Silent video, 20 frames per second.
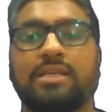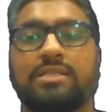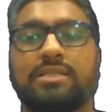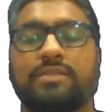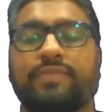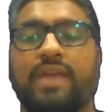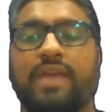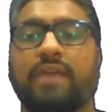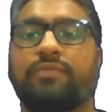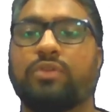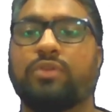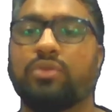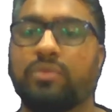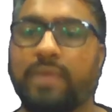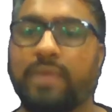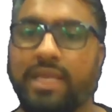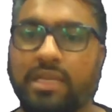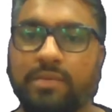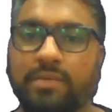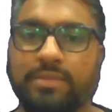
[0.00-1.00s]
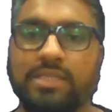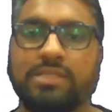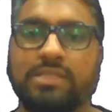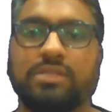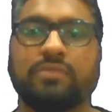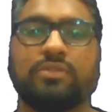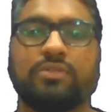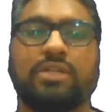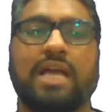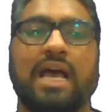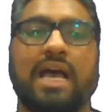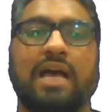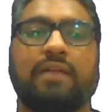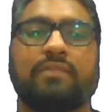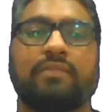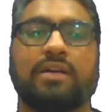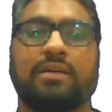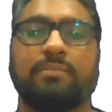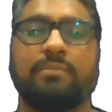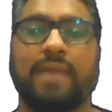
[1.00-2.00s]
If you have two variables, you would have
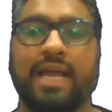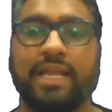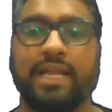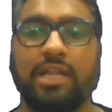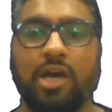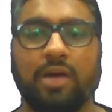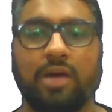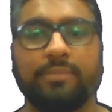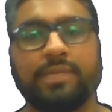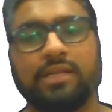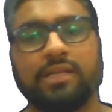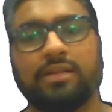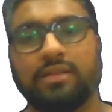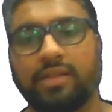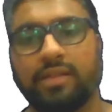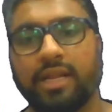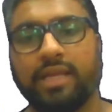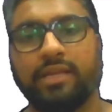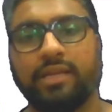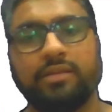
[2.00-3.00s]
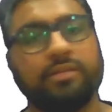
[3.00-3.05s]
a binomial, right?